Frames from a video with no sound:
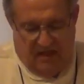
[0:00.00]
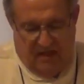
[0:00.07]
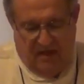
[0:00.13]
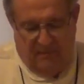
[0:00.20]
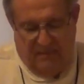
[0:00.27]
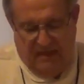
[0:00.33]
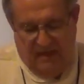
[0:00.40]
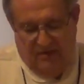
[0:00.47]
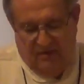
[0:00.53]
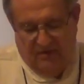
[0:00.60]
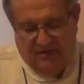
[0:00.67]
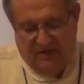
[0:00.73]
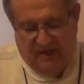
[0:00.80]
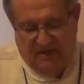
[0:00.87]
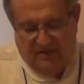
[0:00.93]
He
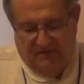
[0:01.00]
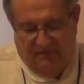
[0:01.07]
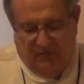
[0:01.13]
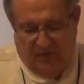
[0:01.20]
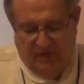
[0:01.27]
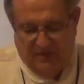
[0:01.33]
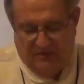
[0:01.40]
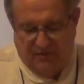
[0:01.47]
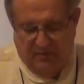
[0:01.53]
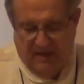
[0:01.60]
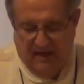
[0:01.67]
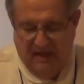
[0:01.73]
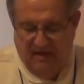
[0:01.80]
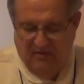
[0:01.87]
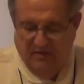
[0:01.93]
appears as a voice from the
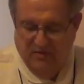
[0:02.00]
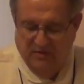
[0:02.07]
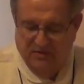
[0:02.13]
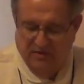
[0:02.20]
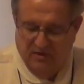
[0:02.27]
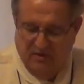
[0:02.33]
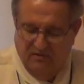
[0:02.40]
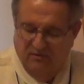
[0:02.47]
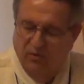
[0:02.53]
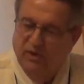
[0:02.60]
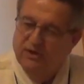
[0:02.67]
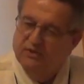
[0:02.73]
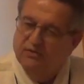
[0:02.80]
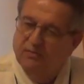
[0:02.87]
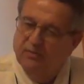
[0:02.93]
heavens, a
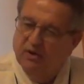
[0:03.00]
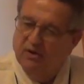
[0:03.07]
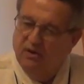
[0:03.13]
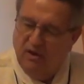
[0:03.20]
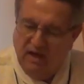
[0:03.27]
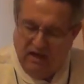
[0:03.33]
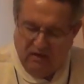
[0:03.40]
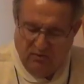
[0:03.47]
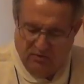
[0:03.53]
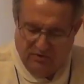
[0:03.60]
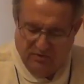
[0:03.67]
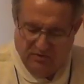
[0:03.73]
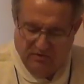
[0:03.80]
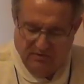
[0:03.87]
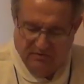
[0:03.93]
voice from the
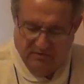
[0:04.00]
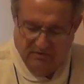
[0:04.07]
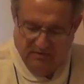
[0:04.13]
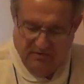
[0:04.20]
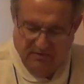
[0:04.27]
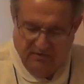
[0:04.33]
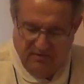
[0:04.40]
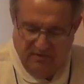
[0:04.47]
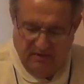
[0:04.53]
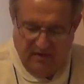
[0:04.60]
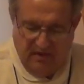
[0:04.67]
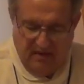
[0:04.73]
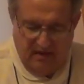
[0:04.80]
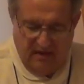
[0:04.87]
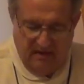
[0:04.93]
clouds,
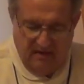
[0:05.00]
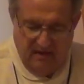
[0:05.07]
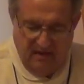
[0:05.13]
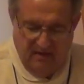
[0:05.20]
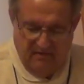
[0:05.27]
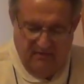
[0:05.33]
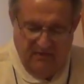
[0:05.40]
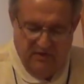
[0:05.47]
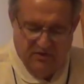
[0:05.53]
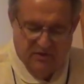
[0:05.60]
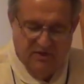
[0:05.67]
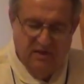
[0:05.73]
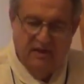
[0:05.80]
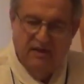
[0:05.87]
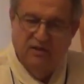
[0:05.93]
and in a
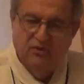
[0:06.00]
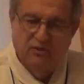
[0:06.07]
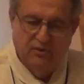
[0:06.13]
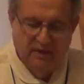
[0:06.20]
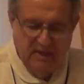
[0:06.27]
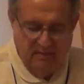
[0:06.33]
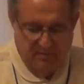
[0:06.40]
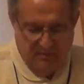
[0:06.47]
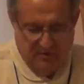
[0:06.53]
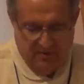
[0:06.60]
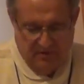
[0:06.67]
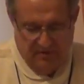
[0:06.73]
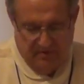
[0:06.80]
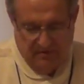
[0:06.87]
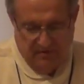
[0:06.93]
vision and in dreams.